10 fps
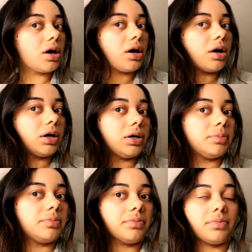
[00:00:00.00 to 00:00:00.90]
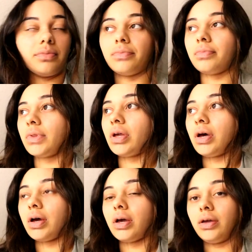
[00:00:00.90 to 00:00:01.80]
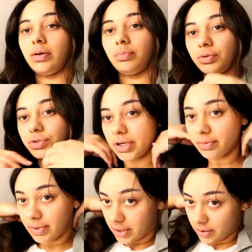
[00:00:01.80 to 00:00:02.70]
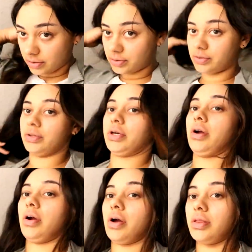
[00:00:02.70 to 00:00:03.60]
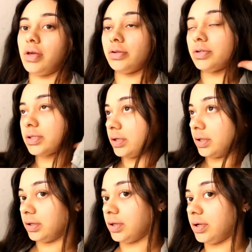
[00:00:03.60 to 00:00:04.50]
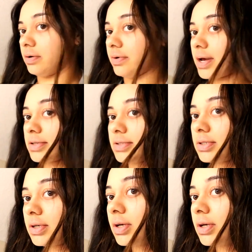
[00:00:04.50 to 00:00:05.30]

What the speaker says: I blow dried my hair earlier and then just kind of like let it rest.